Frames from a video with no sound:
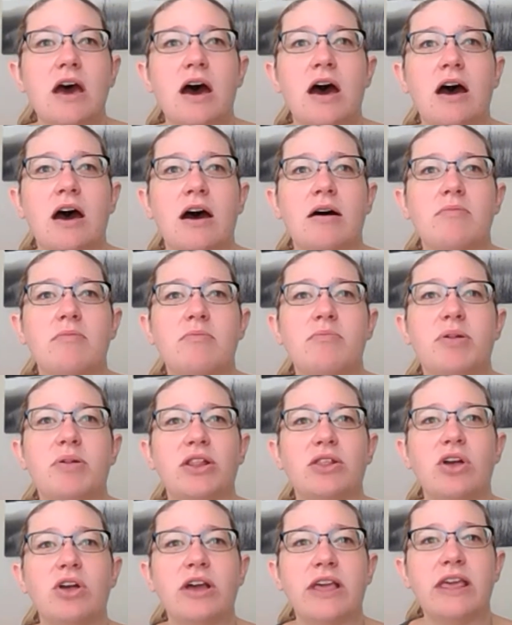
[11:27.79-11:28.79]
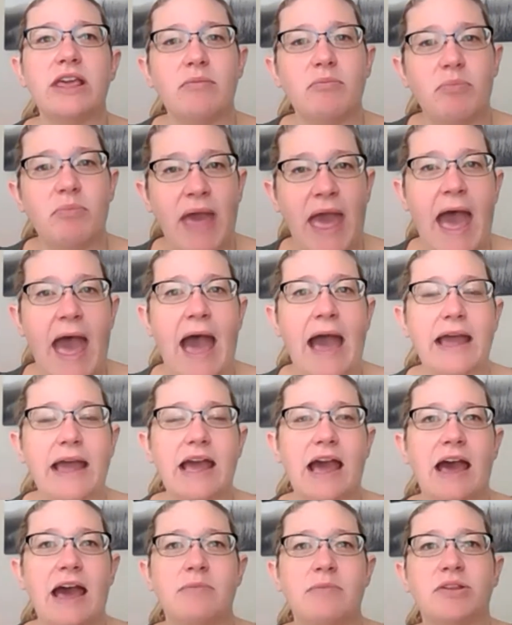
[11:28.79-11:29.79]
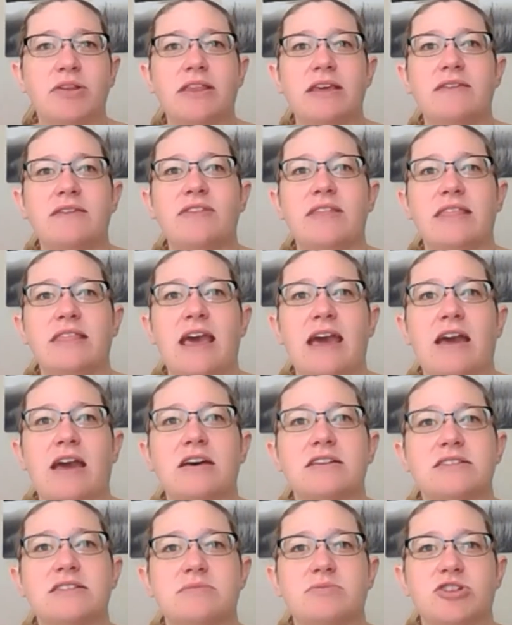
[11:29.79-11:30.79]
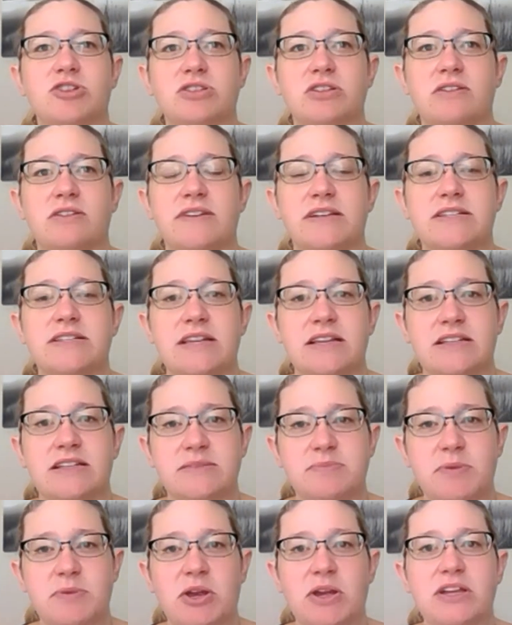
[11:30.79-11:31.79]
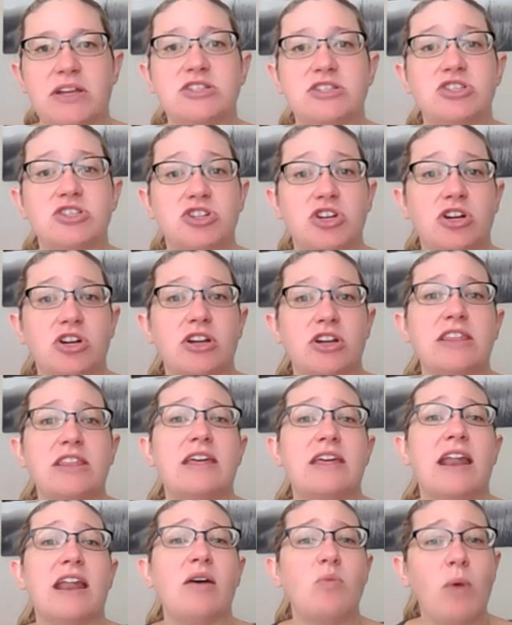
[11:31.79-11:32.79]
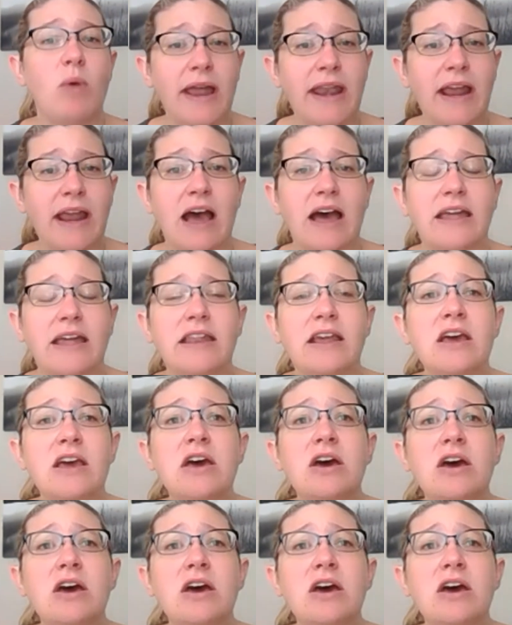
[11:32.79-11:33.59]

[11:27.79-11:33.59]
But looking back, I believe that customer service experience journey that I went on